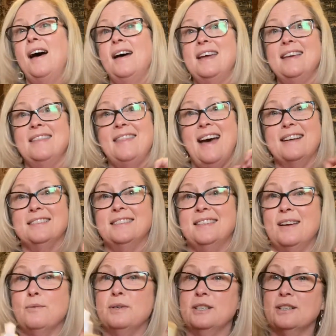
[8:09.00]
in that
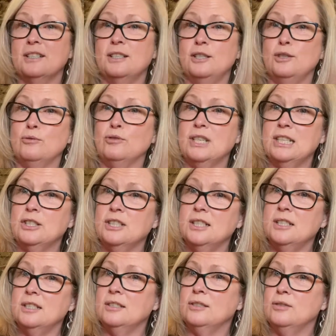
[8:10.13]
sink, when you're going to do
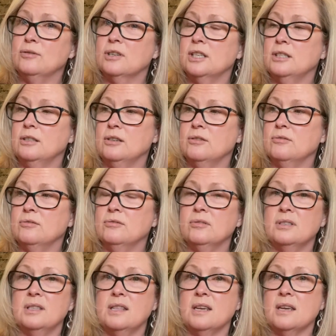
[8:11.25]
dishes, you can
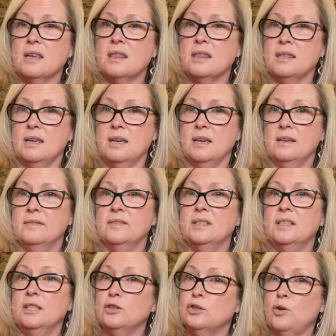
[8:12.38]
use the Thieves
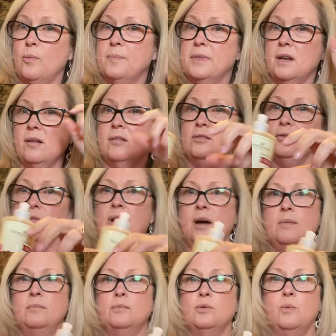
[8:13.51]
dish soap that also
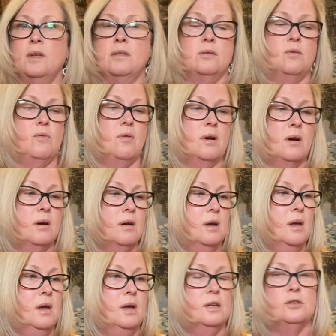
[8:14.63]
comes with your
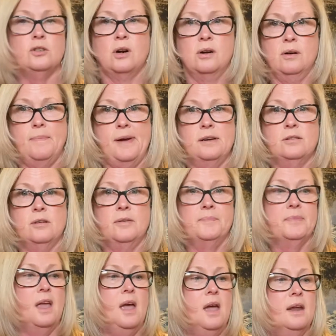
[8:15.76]
starter bundle.
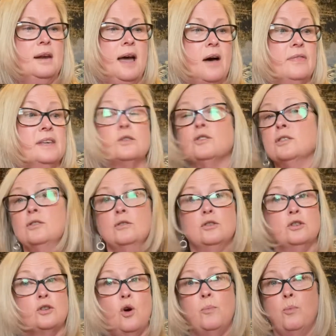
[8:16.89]
Now this
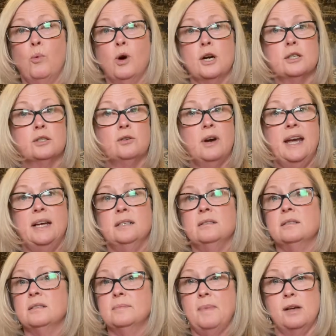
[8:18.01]
soap works great,
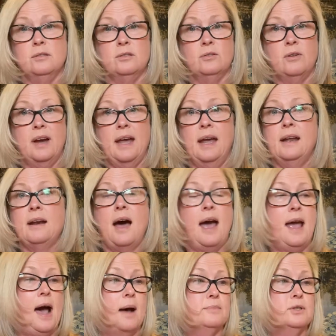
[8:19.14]
smells great. I
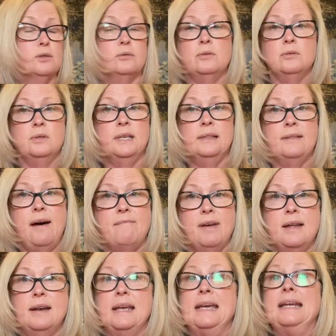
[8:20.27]
absolutely love
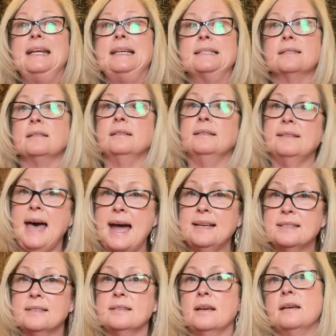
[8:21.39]
it. It is
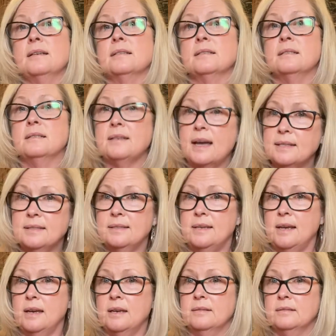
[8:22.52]
less
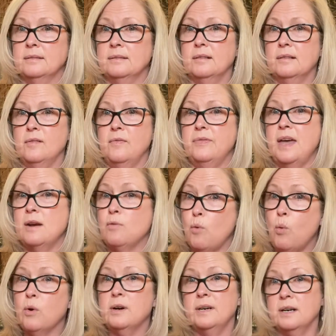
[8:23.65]
sudsy than
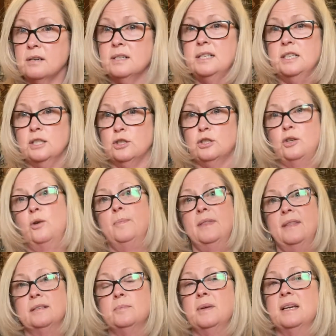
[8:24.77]
ordinary dish soap, and
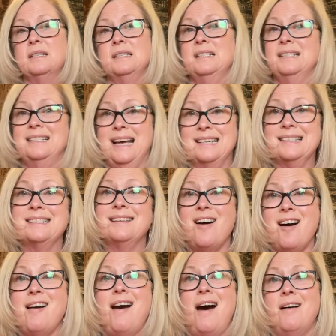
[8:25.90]
that's because it does
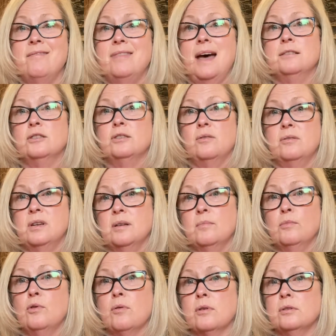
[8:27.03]
not have that
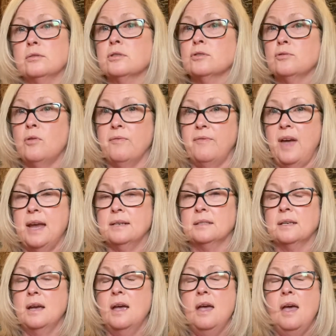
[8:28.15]
sodium lauryl sulfate.
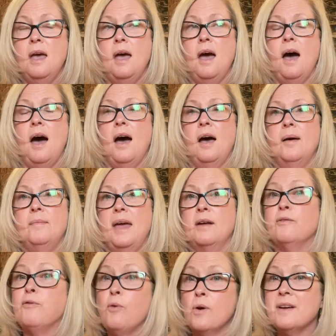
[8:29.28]

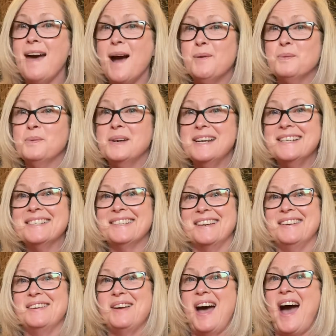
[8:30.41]
And for that
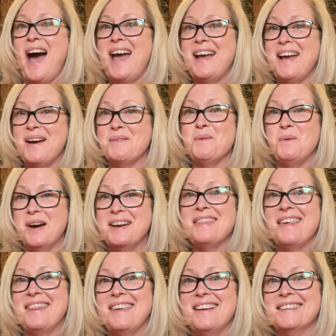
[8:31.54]
reason, one of
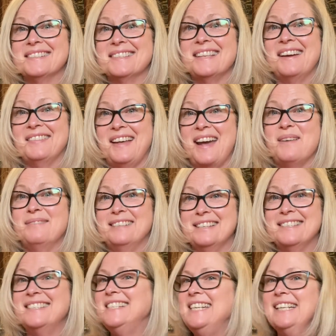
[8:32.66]
the things that like was
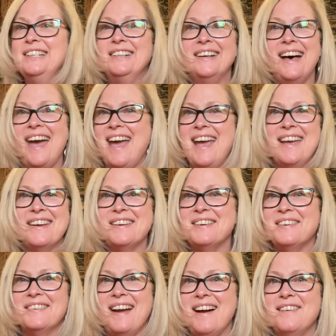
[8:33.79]
still hanging
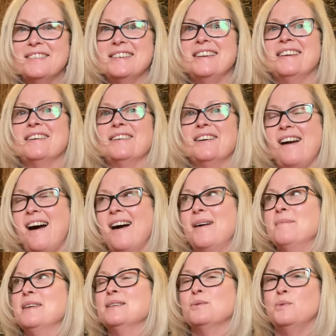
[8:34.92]
around here
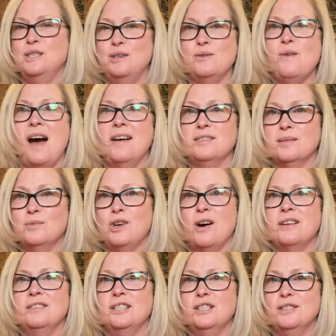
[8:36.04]
is we do have some
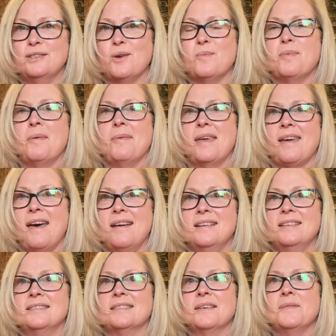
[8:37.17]
Dawn dish soap,
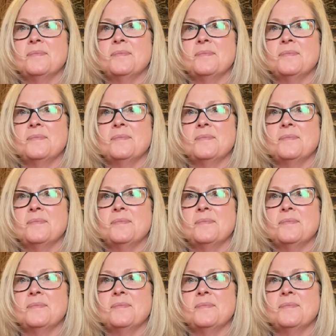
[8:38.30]
because